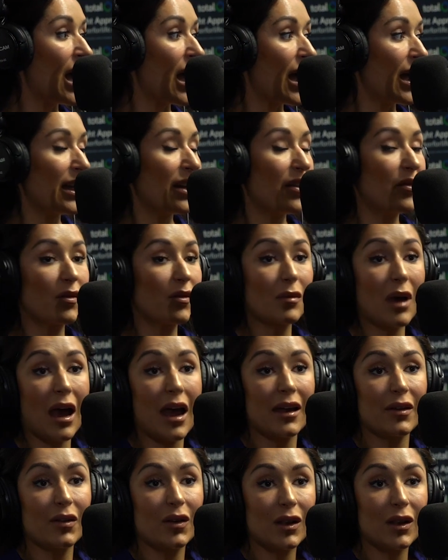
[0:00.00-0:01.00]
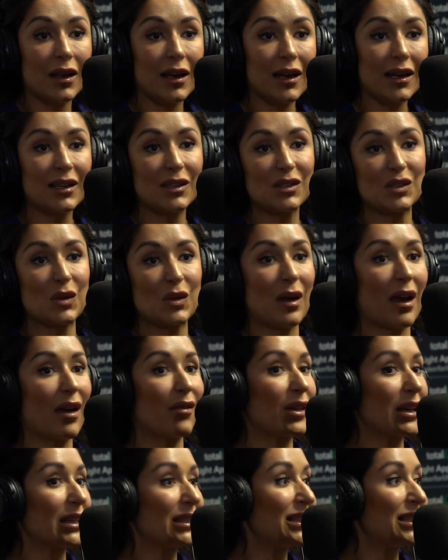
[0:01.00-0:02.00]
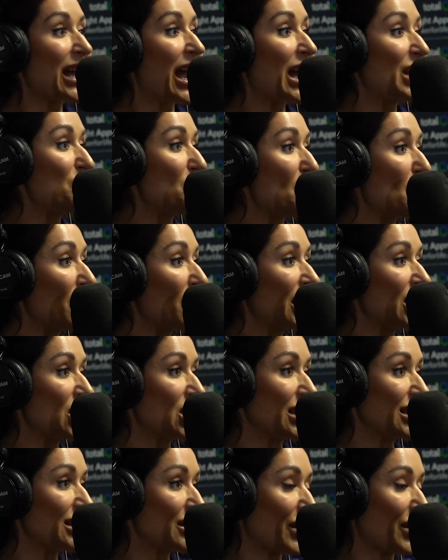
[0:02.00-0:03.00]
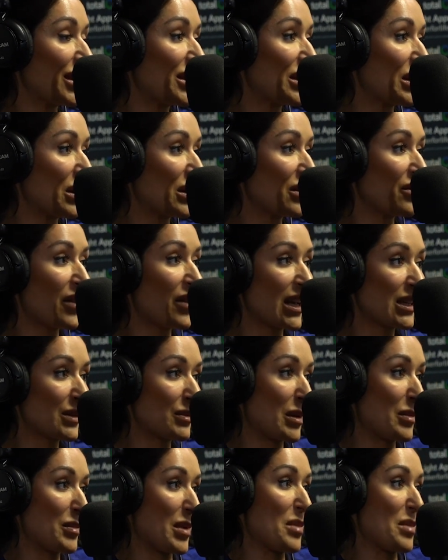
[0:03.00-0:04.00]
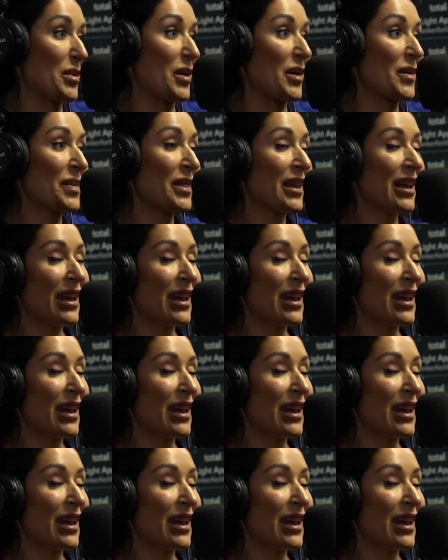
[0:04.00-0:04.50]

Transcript: I have clients who have like 10 mortgages, right? They're investment people.